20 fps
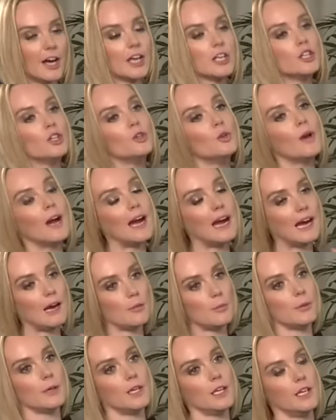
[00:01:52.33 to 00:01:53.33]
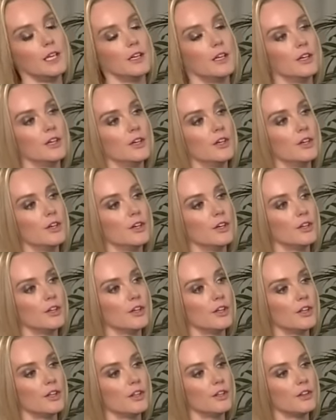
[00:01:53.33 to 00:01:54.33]
Are you happy
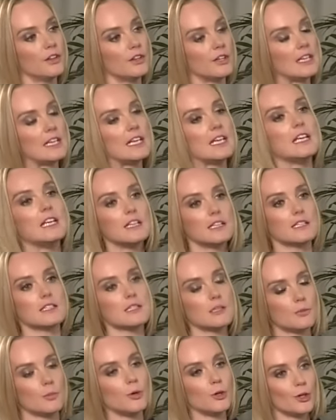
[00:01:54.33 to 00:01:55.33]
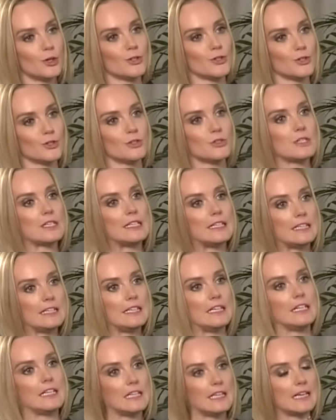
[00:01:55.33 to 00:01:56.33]
that he is the person to
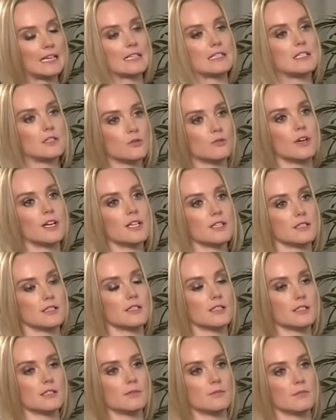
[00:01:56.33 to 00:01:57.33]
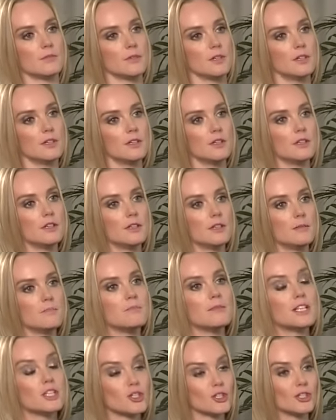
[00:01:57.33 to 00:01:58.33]
lead the anti racism
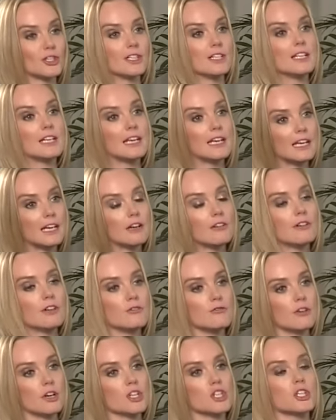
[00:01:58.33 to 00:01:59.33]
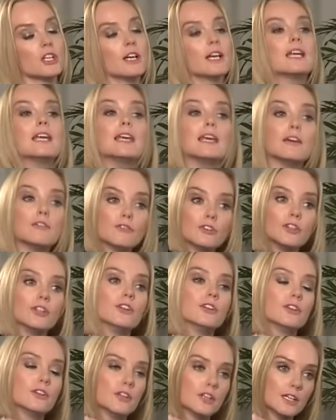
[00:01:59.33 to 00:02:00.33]
mission here in Russia,
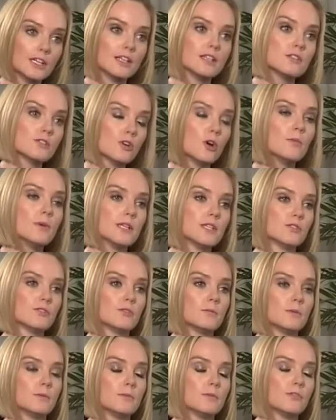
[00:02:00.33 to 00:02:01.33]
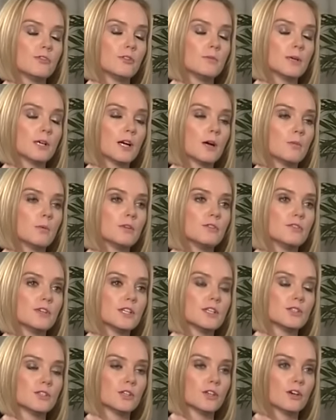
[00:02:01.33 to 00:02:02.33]
given his comments from, from a couple of
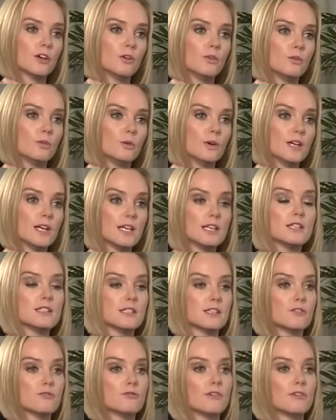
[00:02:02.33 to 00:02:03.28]
years ago where he said